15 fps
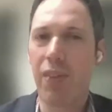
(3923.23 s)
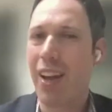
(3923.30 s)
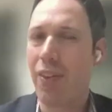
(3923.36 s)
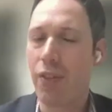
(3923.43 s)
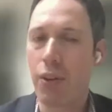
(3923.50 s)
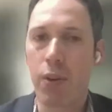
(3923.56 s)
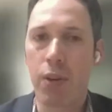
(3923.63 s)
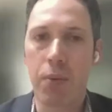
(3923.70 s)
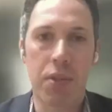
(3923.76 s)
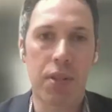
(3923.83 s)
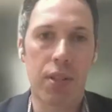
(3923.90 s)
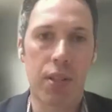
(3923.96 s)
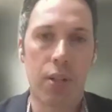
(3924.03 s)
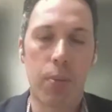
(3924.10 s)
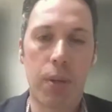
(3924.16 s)
everyone was a
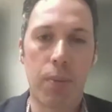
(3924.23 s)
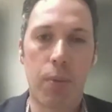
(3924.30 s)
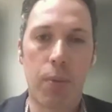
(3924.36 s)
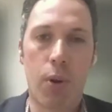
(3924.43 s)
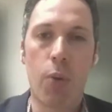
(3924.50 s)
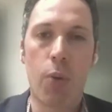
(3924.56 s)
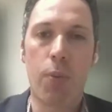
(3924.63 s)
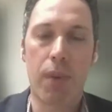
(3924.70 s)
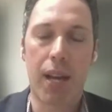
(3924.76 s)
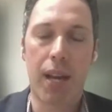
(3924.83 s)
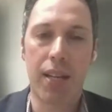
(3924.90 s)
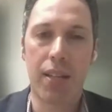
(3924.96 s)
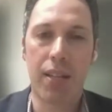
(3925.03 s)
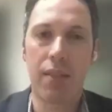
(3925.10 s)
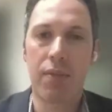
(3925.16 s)
little bit more
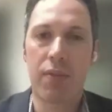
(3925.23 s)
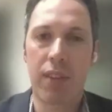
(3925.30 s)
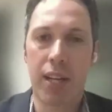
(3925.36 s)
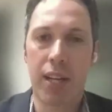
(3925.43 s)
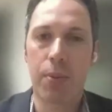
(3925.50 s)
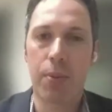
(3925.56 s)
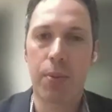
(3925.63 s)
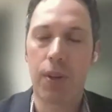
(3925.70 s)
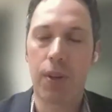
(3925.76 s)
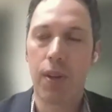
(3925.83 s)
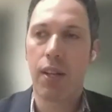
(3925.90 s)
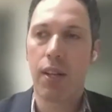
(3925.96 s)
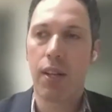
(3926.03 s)
open-minded and flexible